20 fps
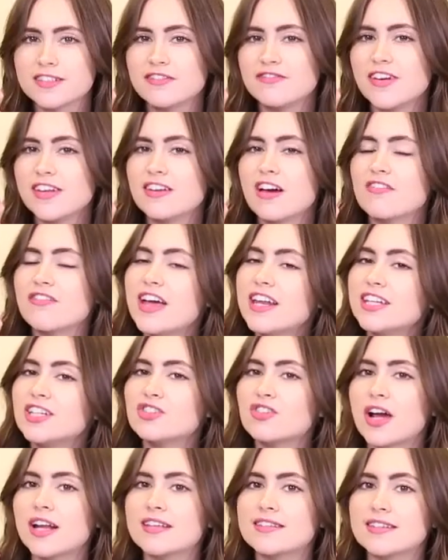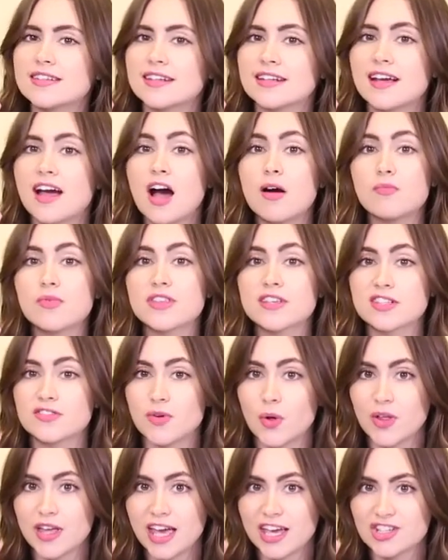to fend off any dryness that can come with
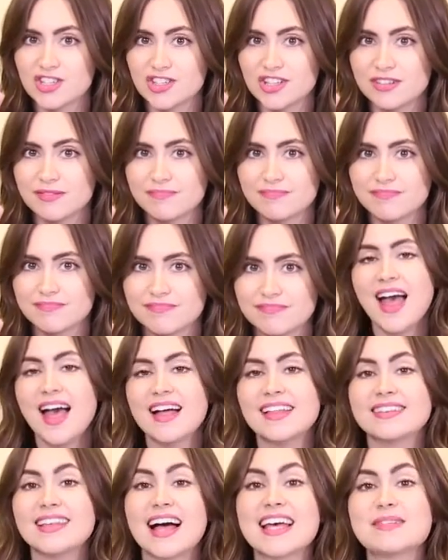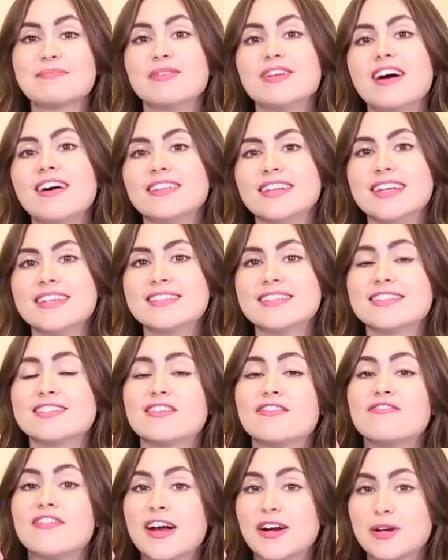exfoliation. Last but not least is
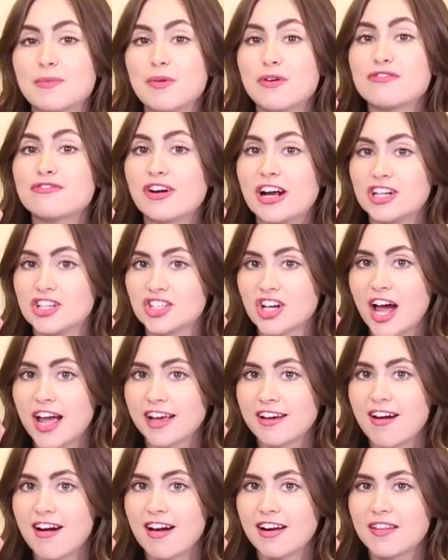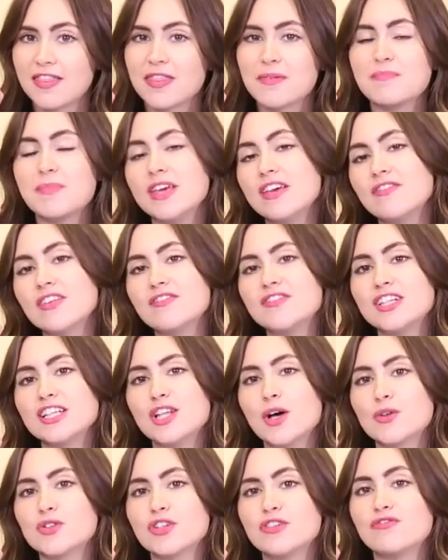a veritable French icon, the
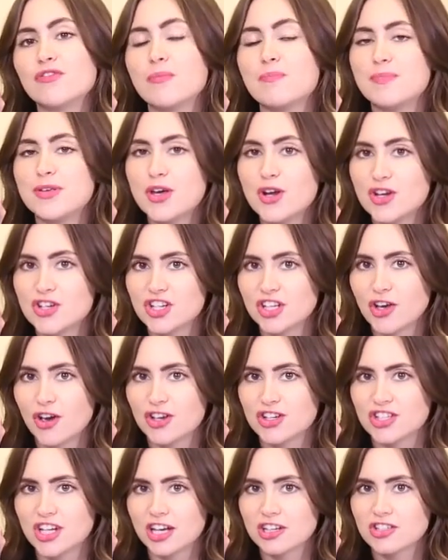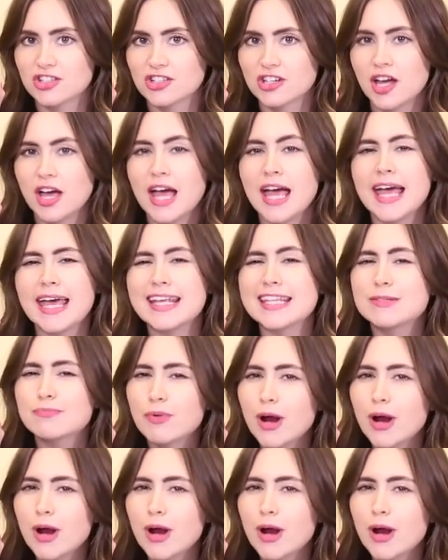P50 lotion from Biologique Recherche. It's